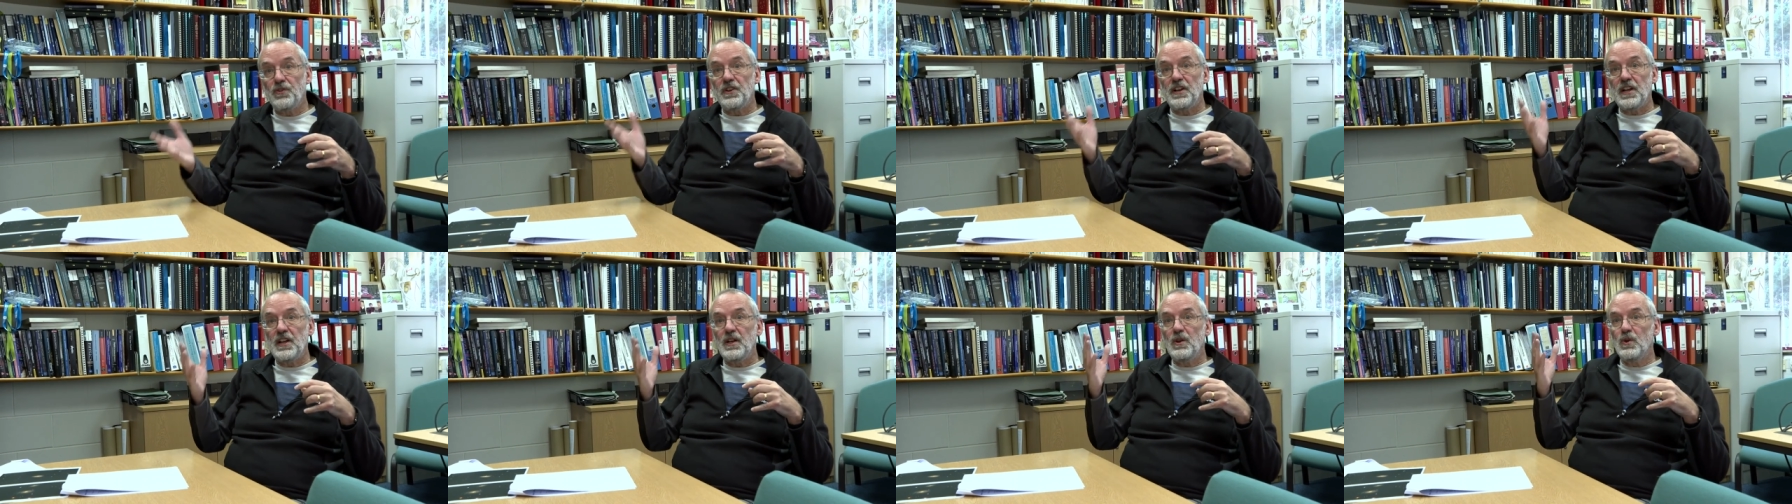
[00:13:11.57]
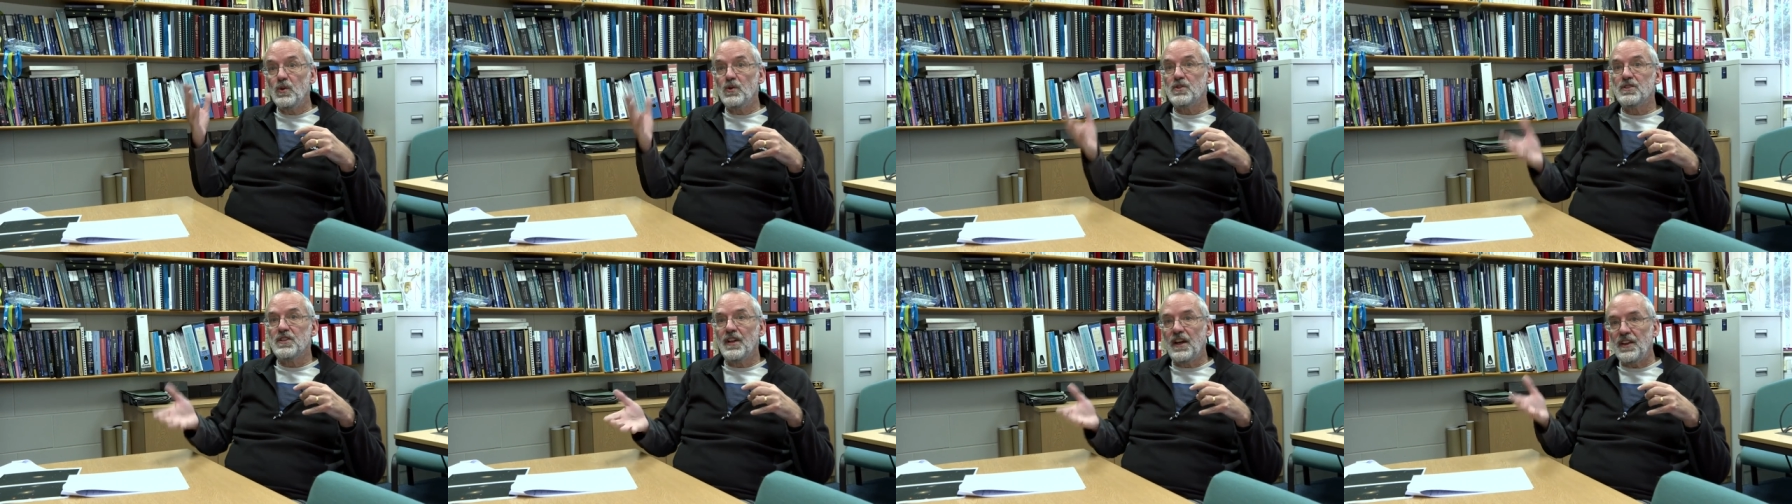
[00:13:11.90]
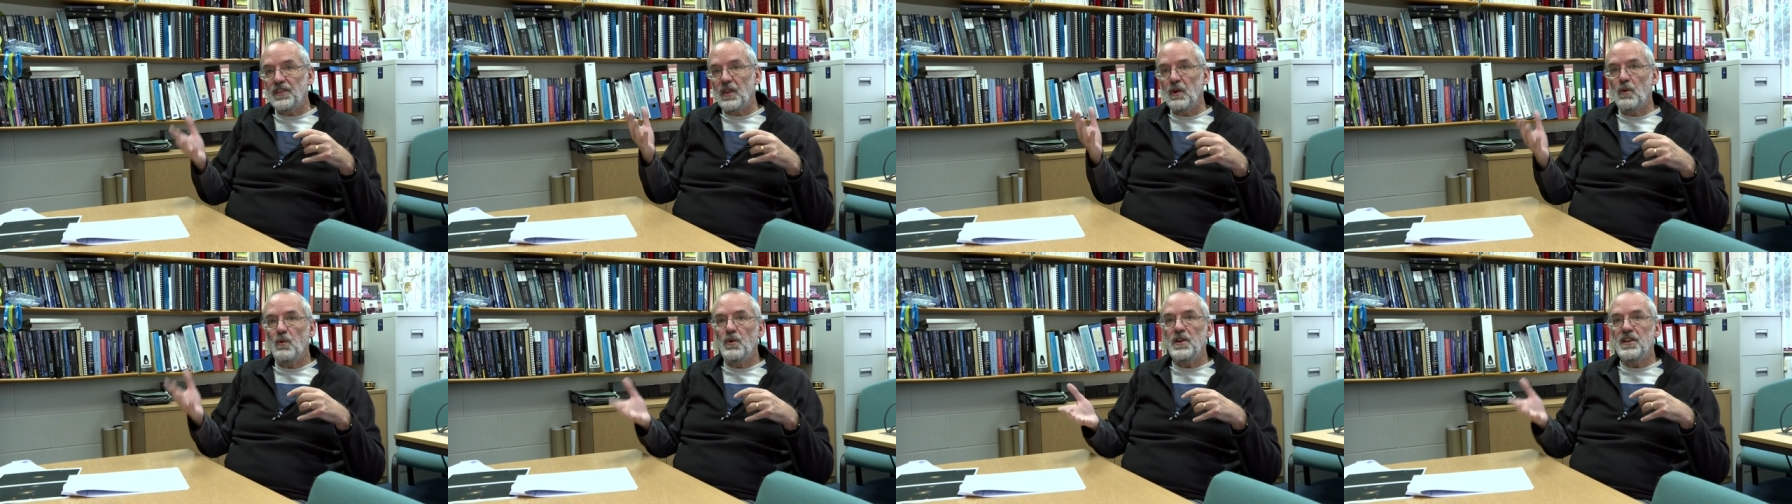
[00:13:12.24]
that it looks like
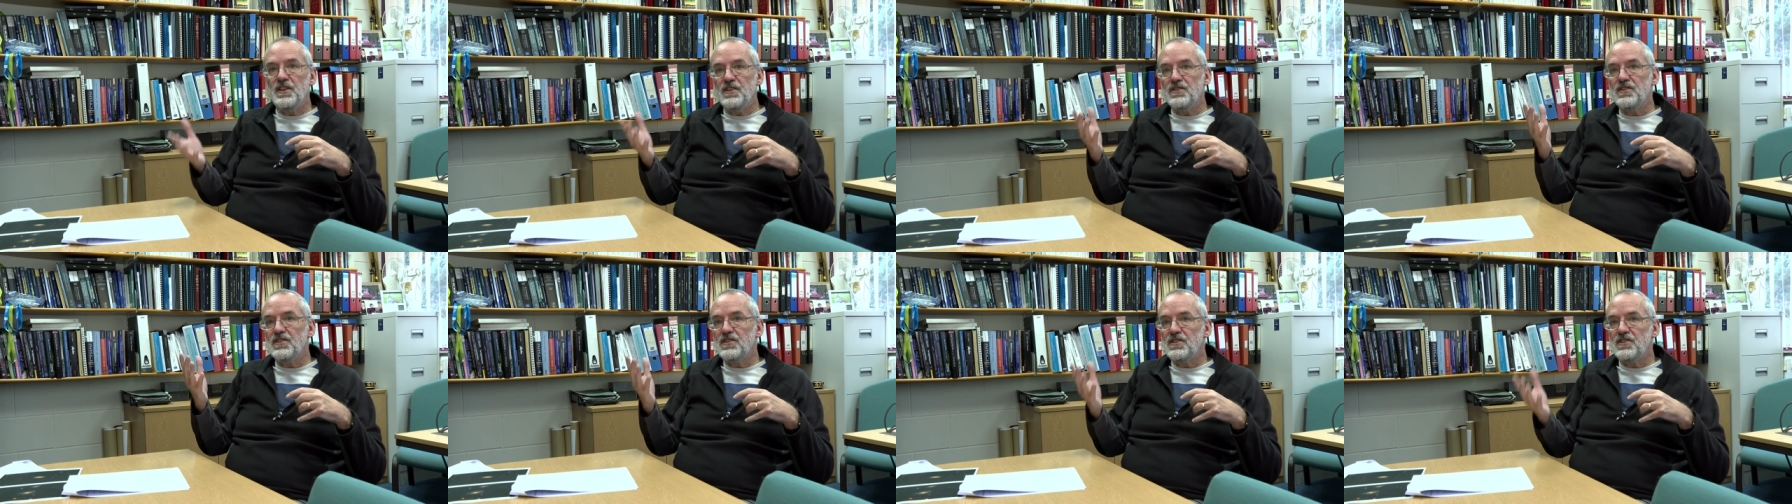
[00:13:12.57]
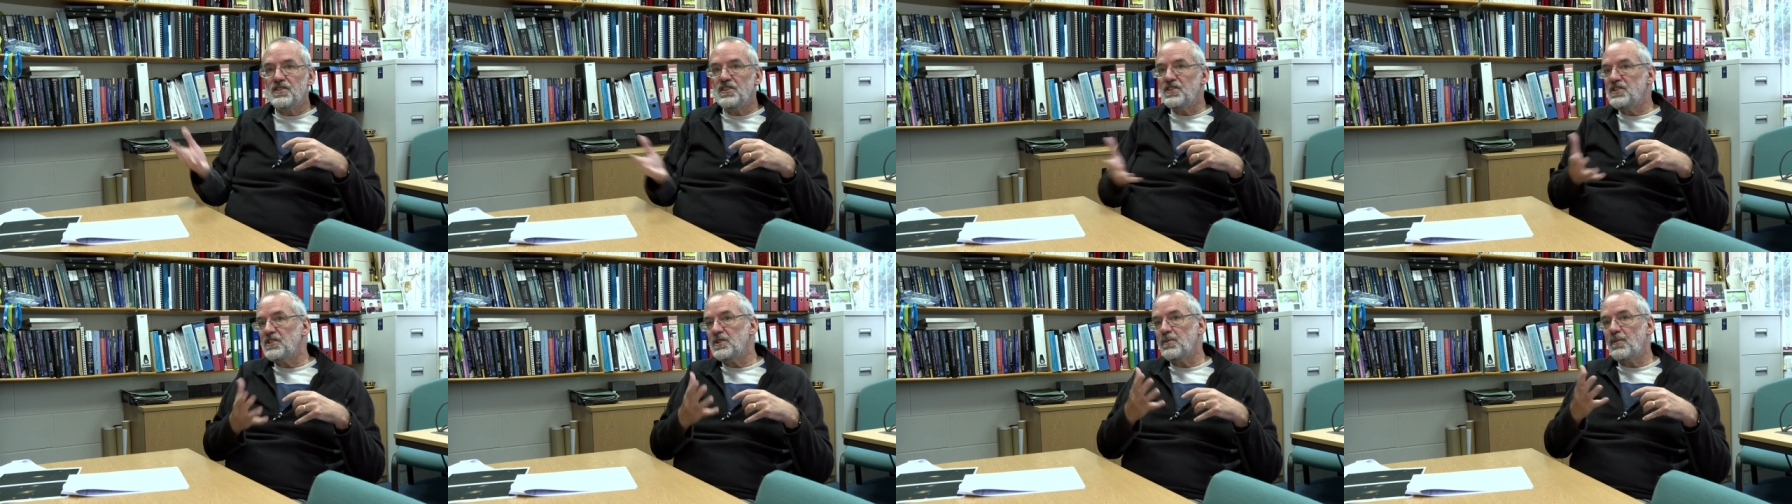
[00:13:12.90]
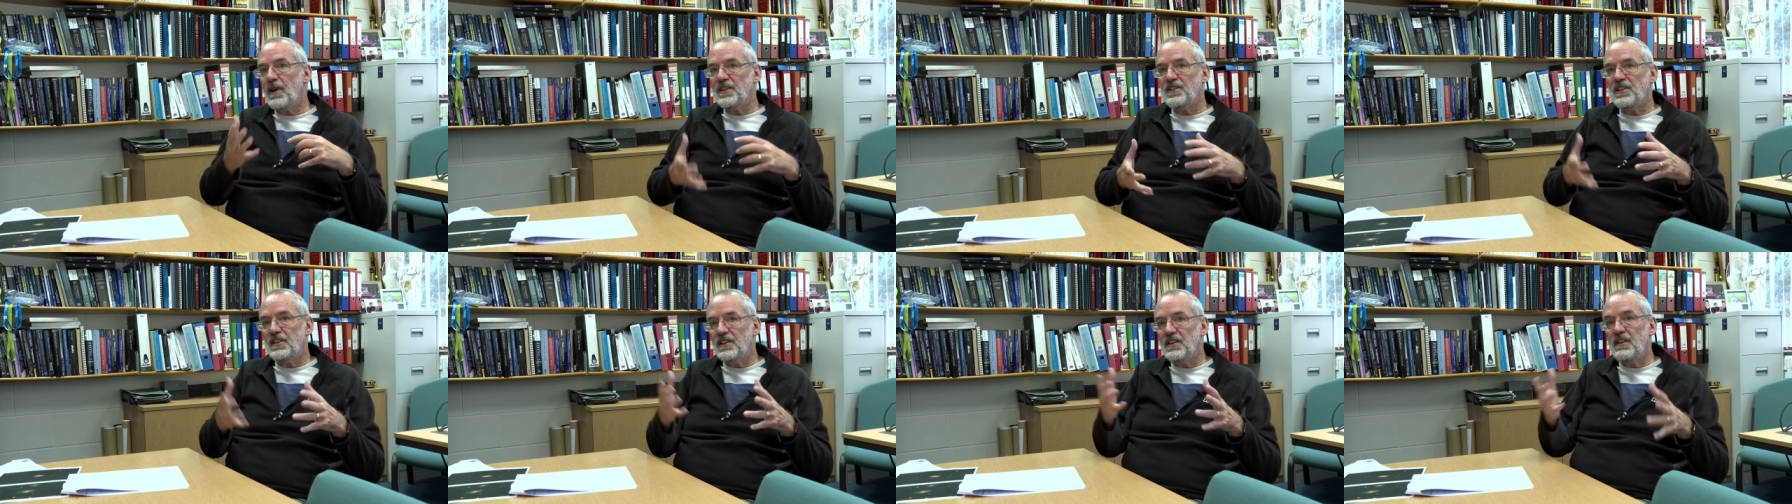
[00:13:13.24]
there is a
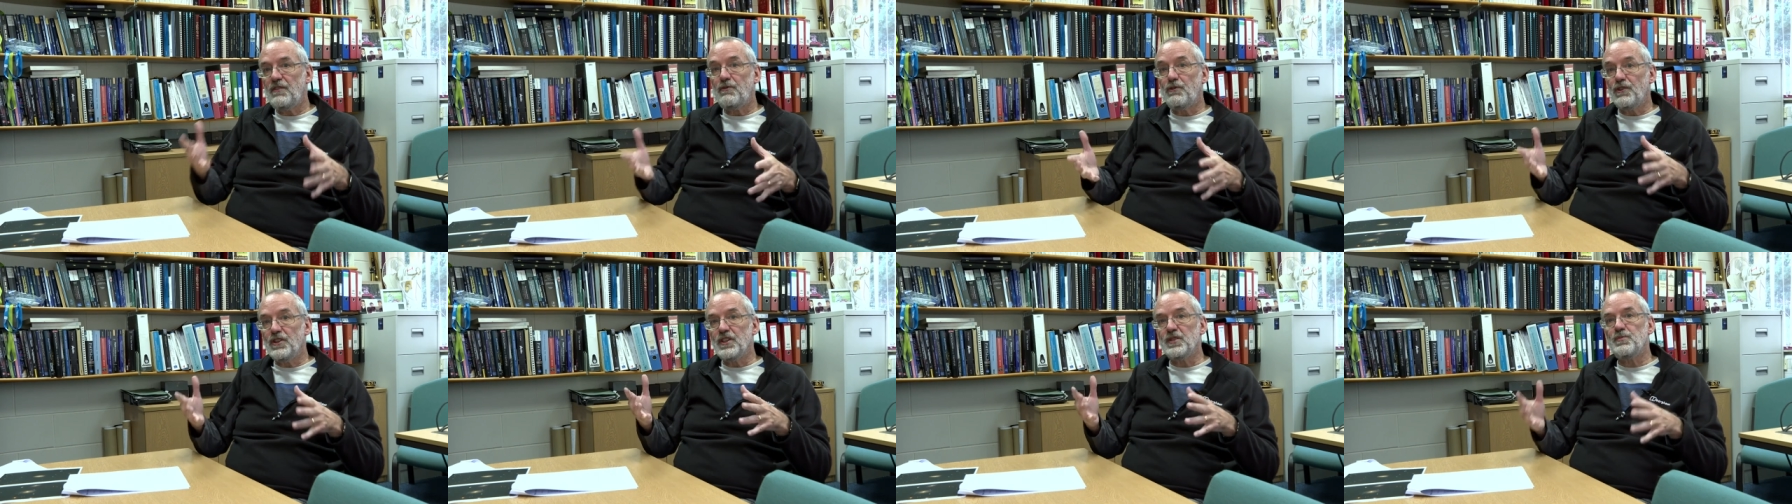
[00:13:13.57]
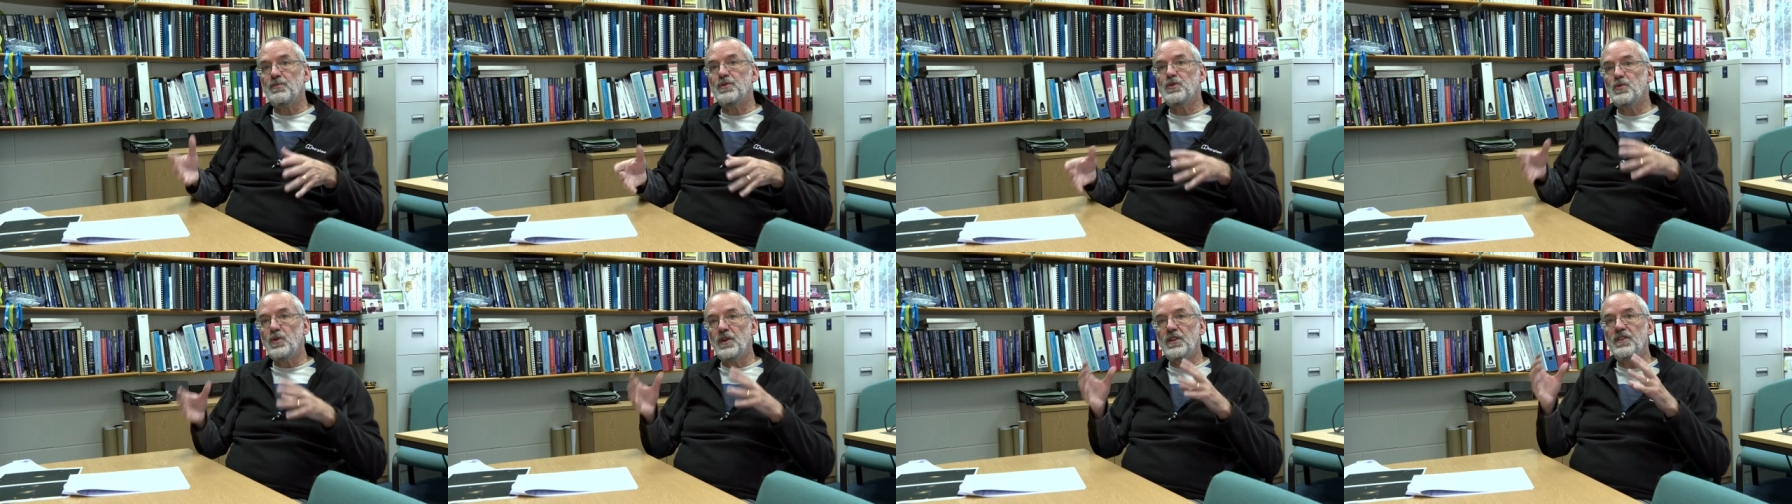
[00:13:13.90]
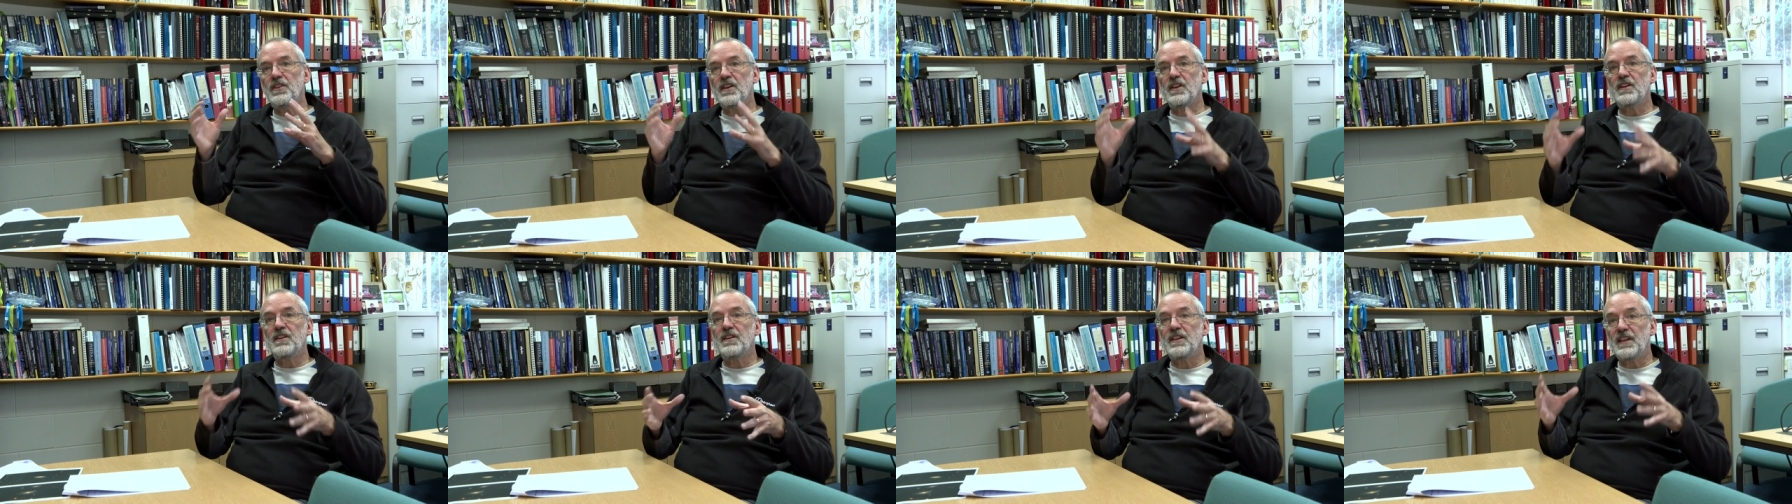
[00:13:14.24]
systematic difference between
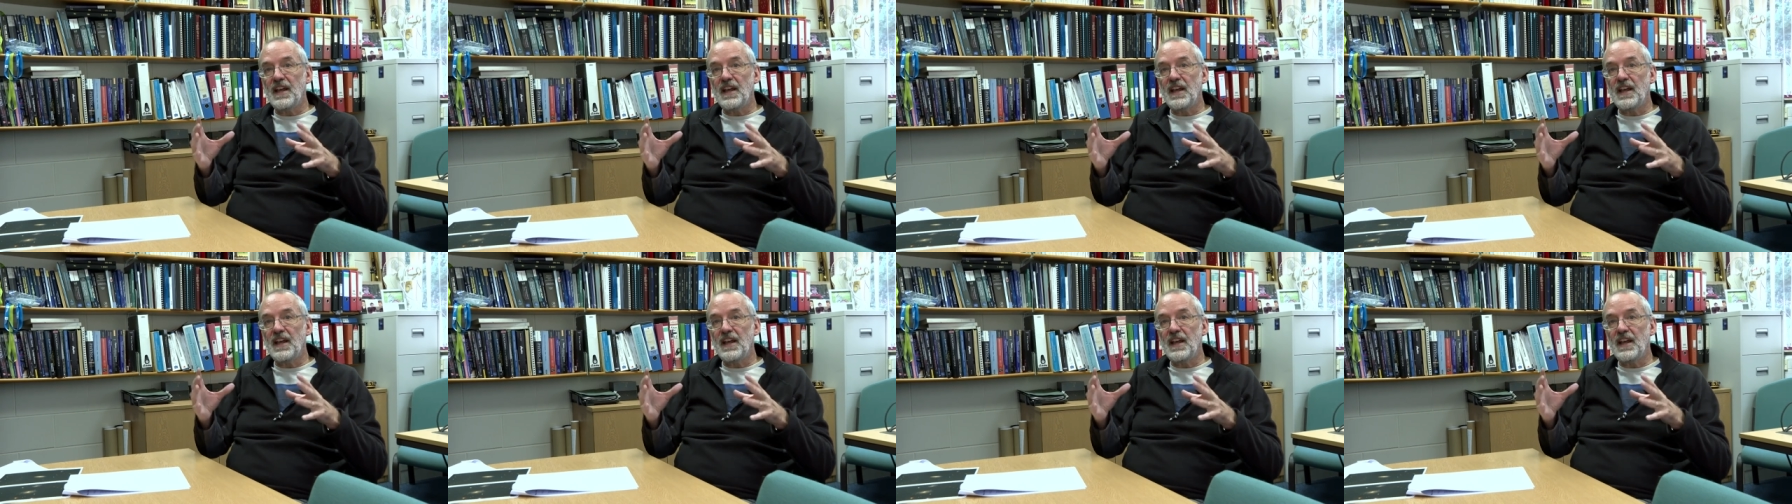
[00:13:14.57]
the